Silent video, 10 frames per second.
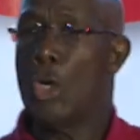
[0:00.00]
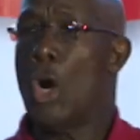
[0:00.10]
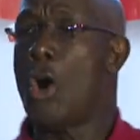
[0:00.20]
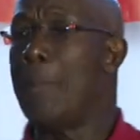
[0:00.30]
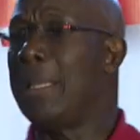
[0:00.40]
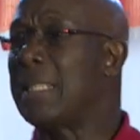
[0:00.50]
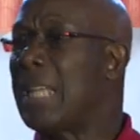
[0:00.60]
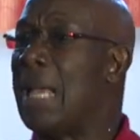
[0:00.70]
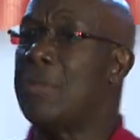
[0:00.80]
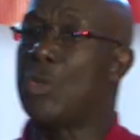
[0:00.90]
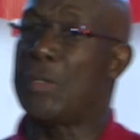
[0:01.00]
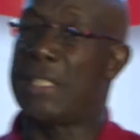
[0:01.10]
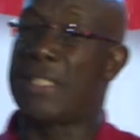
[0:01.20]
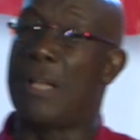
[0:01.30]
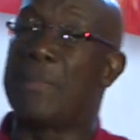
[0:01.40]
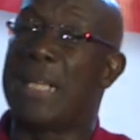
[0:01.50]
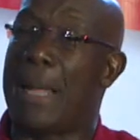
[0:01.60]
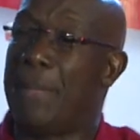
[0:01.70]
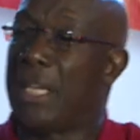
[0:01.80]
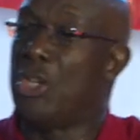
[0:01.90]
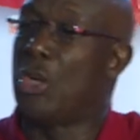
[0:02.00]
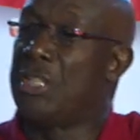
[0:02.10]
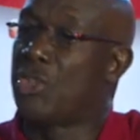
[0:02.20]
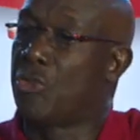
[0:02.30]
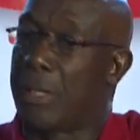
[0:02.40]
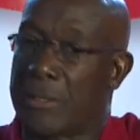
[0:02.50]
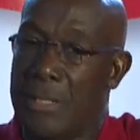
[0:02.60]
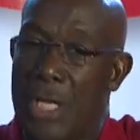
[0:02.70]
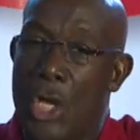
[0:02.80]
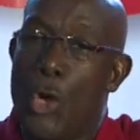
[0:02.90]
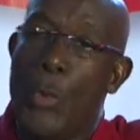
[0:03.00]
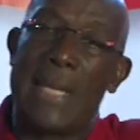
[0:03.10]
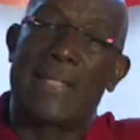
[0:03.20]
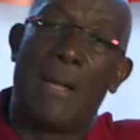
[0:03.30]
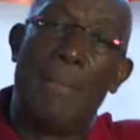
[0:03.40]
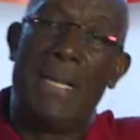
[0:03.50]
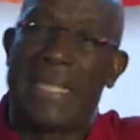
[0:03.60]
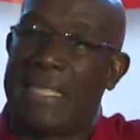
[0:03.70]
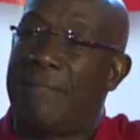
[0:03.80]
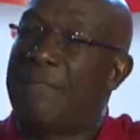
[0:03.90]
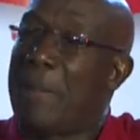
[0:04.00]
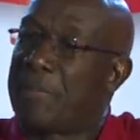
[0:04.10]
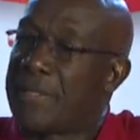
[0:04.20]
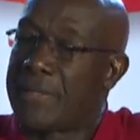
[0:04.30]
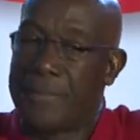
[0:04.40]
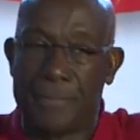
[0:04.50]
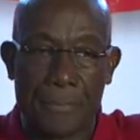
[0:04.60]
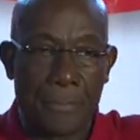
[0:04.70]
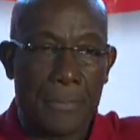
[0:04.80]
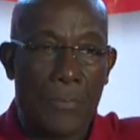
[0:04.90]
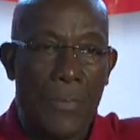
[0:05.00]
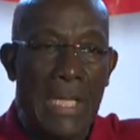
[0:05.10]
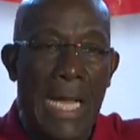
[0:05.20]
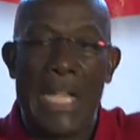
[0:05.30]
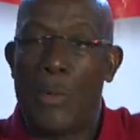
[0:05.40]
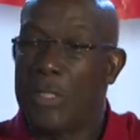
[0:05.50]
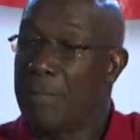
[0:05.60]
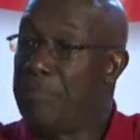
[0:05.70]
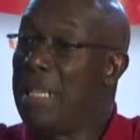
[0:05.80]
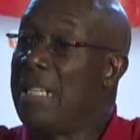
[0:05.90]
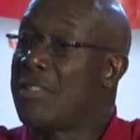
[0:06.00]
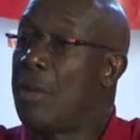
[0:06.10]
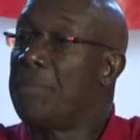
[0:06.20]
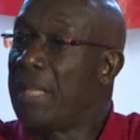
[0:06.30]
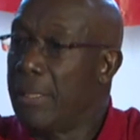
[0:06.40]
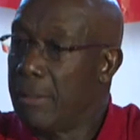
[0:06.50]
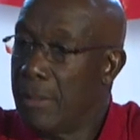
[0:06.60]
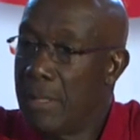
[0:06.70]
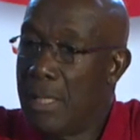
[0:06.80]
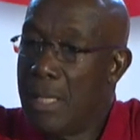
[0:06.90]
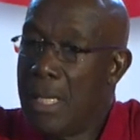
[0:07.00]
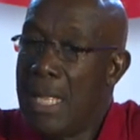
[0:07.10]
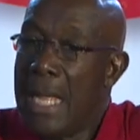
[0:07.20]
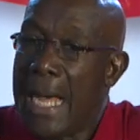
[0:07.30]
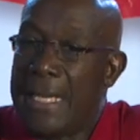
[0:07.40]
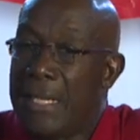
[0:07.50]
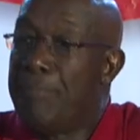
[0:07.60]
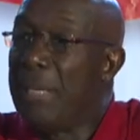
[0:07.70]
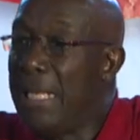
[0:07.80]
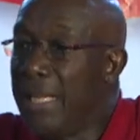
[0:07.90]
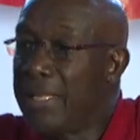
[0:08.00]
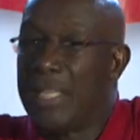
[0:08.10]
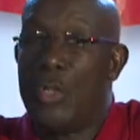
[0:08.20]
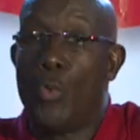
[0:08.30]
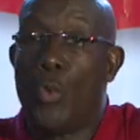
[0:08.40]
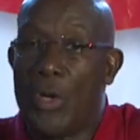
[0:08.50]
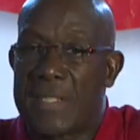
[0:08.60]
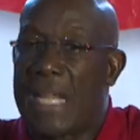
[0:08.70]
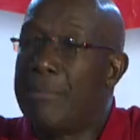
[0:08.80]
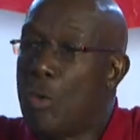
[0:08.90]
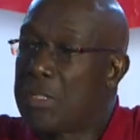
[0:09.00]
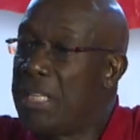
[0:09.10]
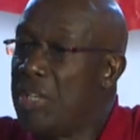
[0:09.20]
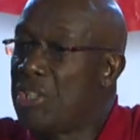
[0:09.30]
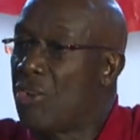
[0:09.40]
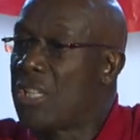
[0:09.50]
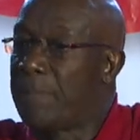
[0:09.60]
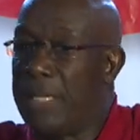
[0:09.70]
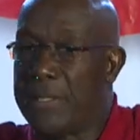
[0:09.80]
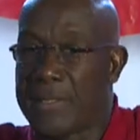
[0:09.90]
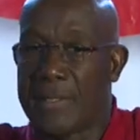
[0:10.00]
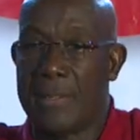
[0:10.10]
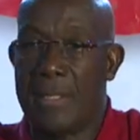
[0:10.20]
How many times you see something happening in your district where somebody get a VAPS and they want to build something and they're building it in the worst and most dangerous place,